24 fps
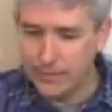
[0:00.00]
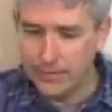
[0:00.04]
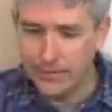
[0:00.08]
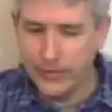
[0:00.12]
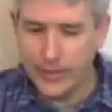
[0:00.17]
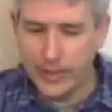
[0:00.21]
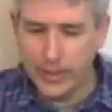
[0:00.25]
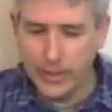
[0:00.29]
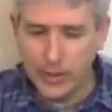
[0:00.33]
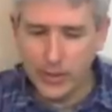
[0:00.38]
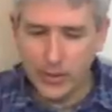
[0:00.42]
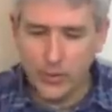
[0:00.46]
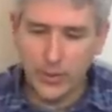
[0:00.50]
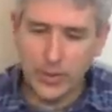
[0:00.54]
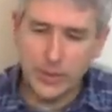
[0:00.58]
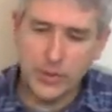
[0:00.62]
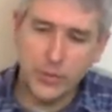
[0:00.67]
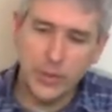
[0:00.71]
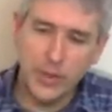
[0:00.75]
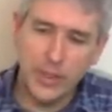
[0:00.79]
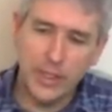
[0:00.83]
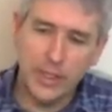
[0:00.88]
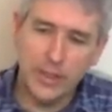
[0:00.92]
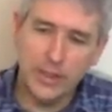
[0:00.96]
video, once
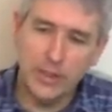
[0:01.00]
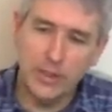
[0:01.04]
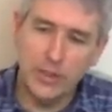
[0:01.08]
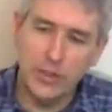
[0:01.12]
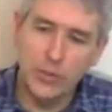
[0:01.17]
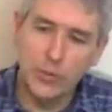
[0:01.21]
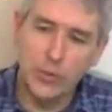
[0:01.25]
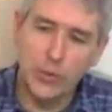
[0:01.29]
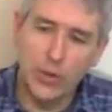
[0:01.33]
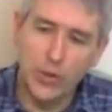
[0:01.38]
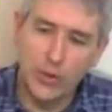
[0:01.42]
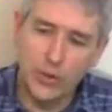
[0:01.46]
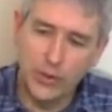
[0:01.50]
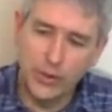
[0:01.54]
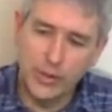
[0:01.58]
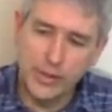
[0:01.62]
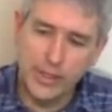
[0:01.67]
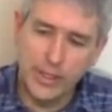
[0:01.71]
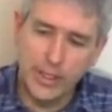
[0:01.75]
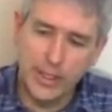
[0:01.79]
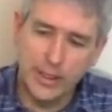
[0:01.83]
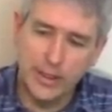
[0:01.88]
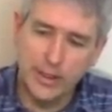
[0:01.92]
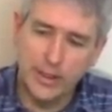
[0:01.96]
we get the new rotors
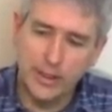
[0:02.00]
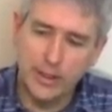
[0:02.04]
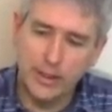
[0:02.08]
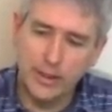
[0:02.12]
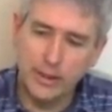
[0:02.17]
in,